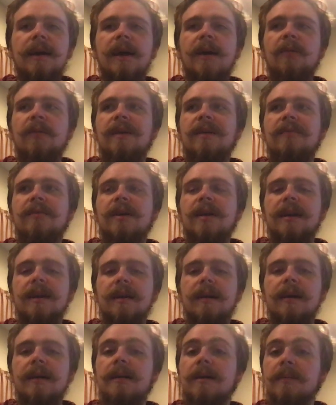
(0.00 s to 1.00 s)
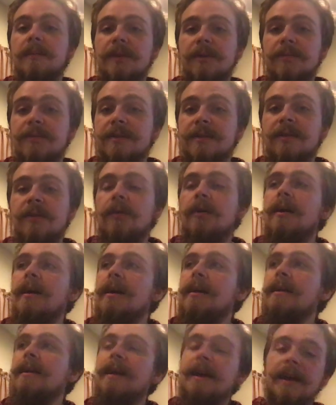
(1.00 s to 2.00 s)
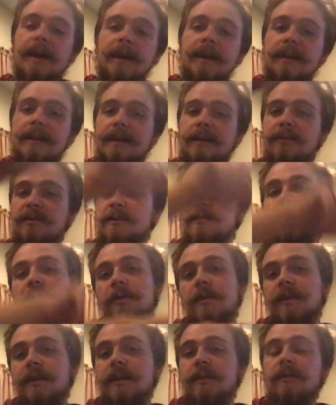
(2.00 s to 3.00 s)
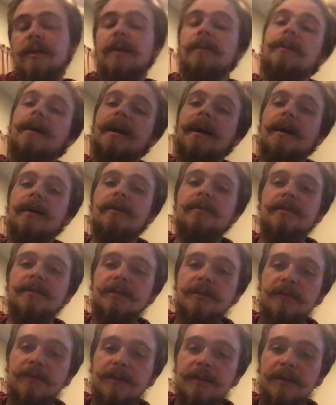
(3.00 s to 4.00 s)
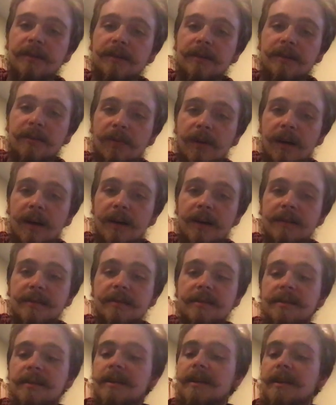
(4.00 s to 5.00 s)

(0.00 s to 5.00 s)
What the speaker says: And whenever I got up, he was gone, and he was pulling around my house over to the garage.